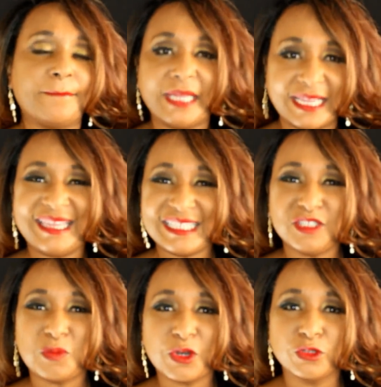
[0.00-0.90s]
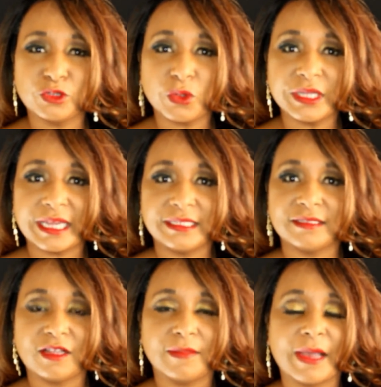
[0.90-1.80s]
And this is what her storyline is
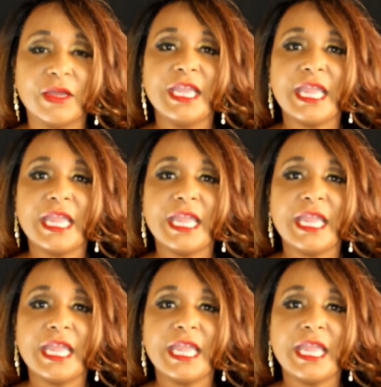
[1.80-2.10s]
all about.